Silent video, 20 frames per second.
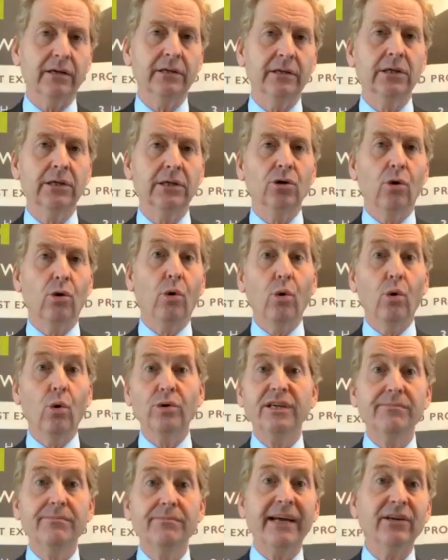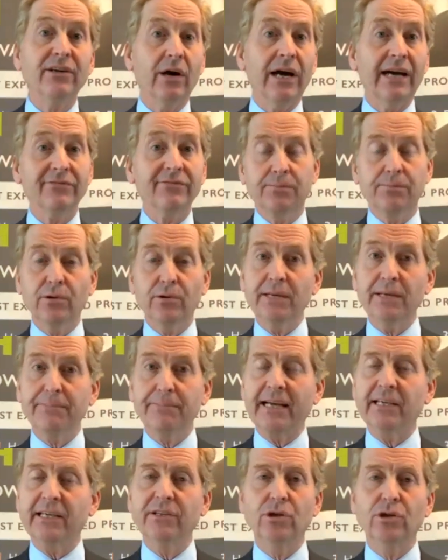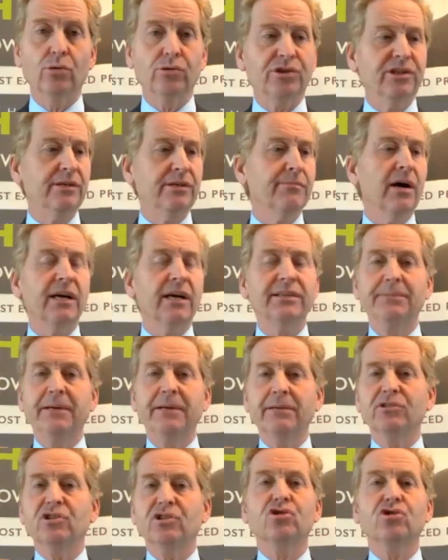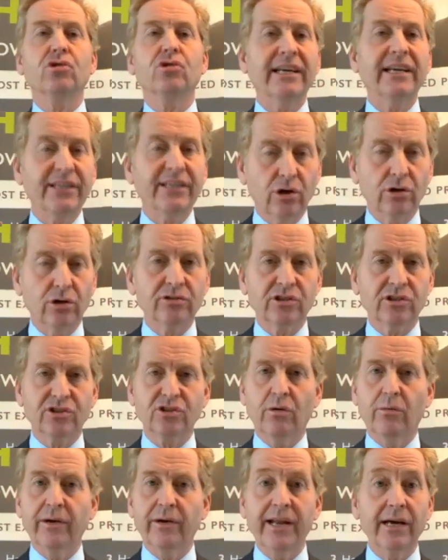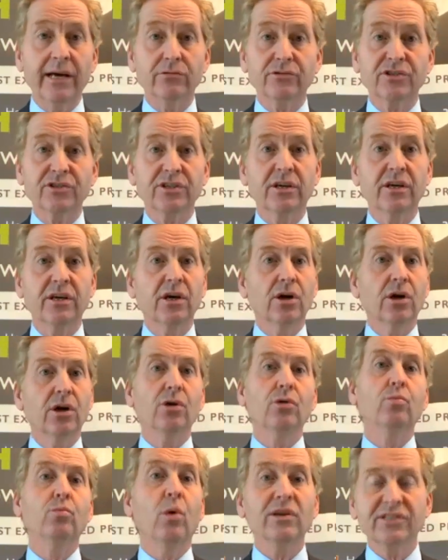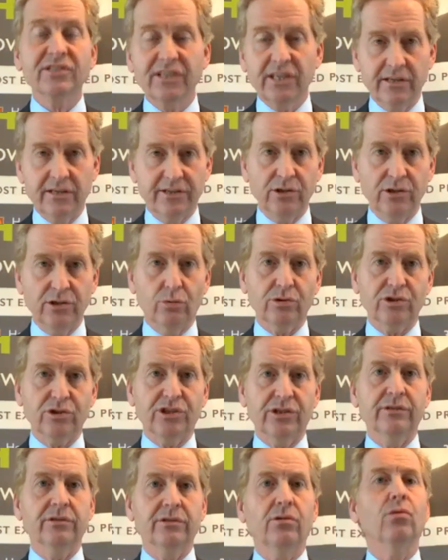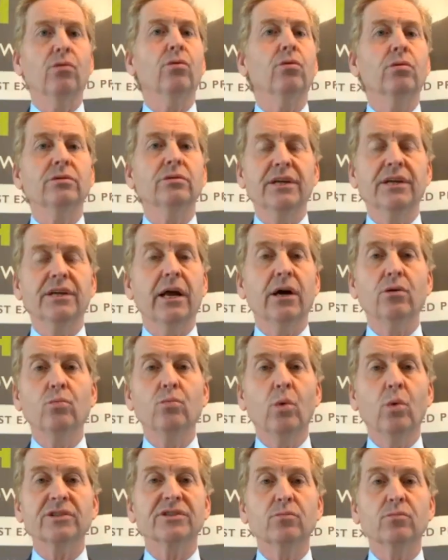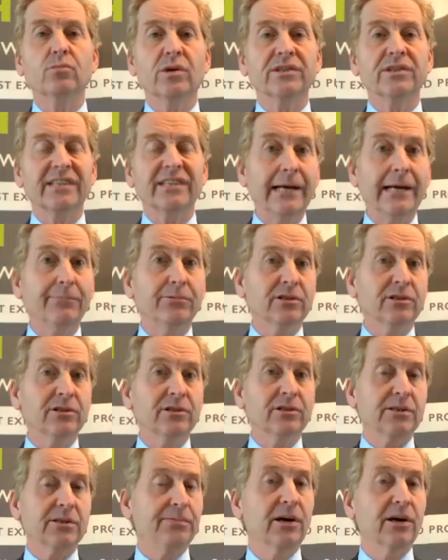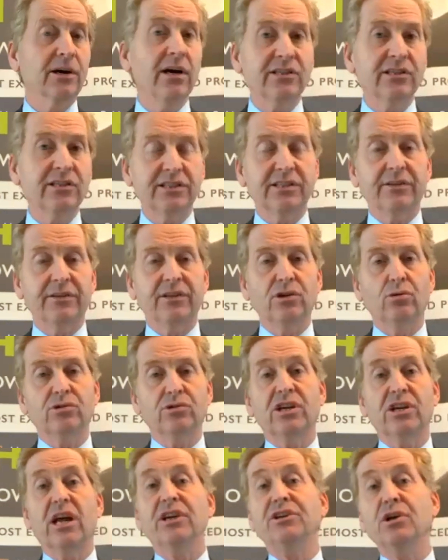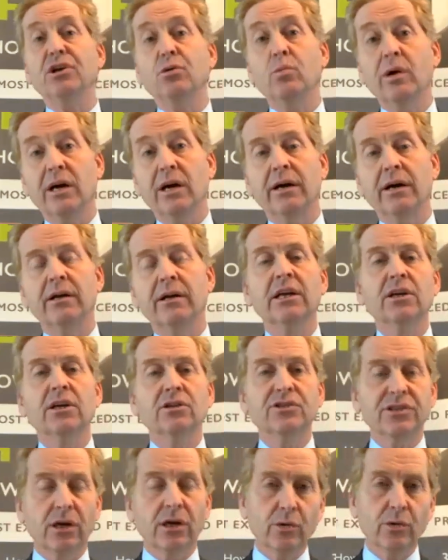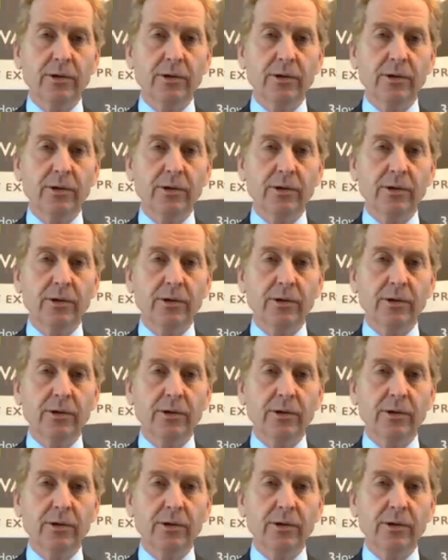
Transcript: Or you may not have to put it back in the auction. You might be able to trade it on to someone else who wasn't at the auction, or wasn't able to purchase at the auction, and you were. So